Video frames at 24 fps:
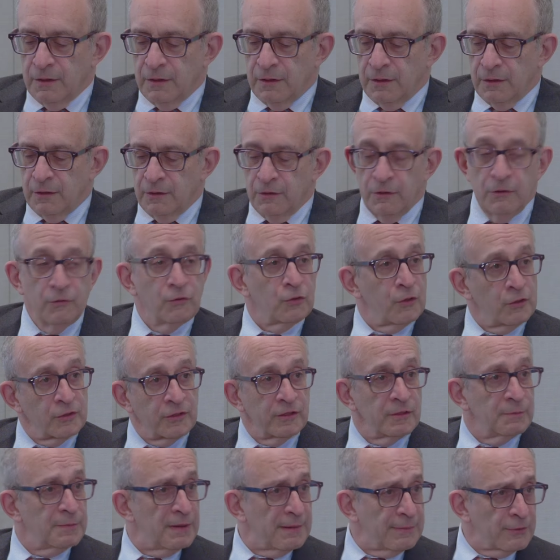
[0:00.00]
You talked a
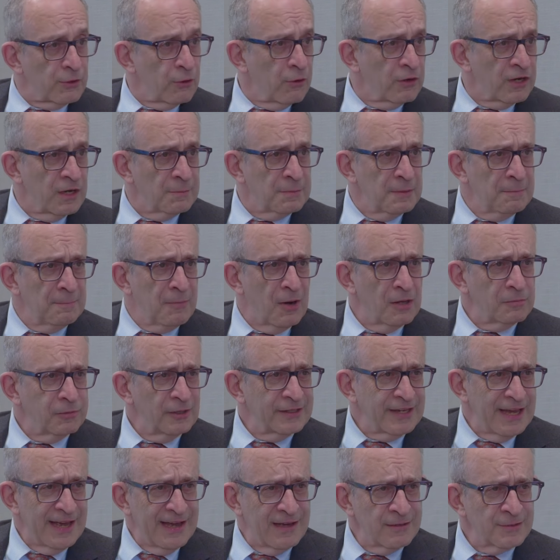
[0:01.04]
little about growing up in public
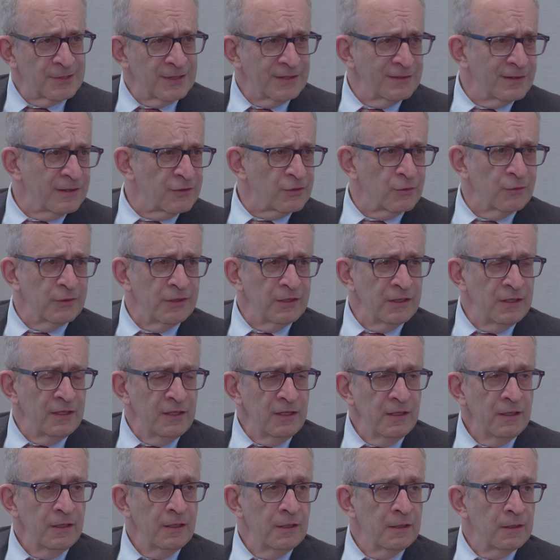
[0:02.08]
housing, and that's really
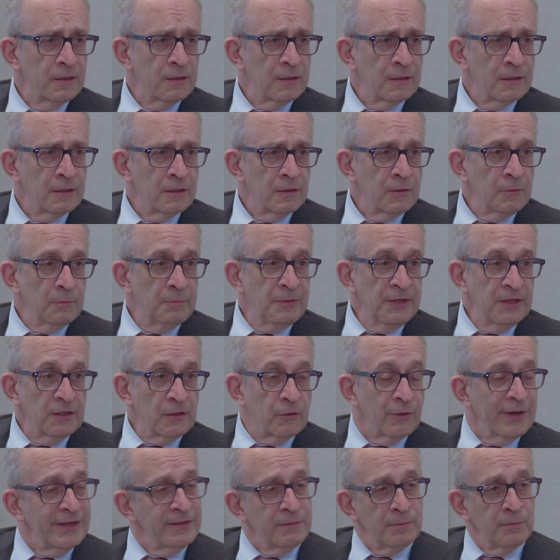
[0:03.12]
been a
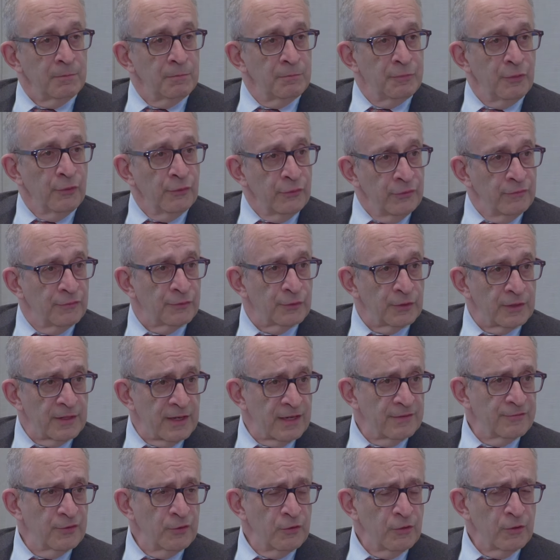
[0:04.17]
great boon for a lot
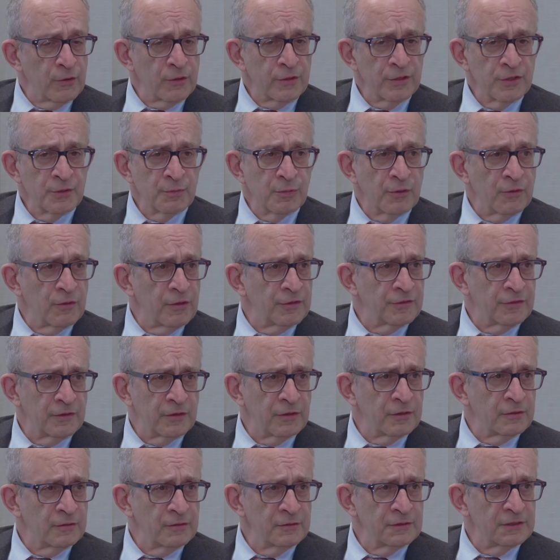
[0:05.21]
of New Yorkers, but
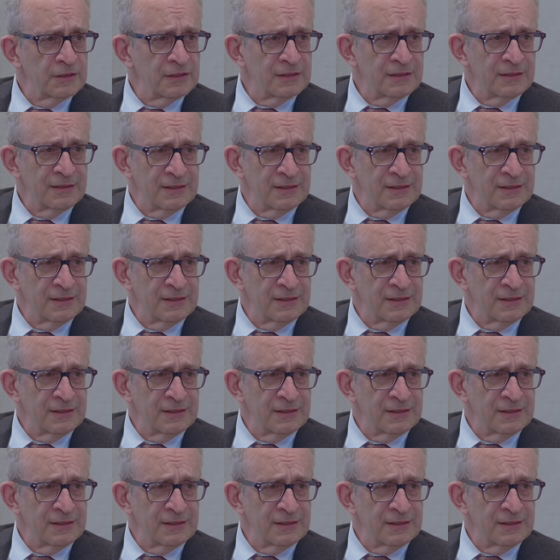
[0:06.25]
also a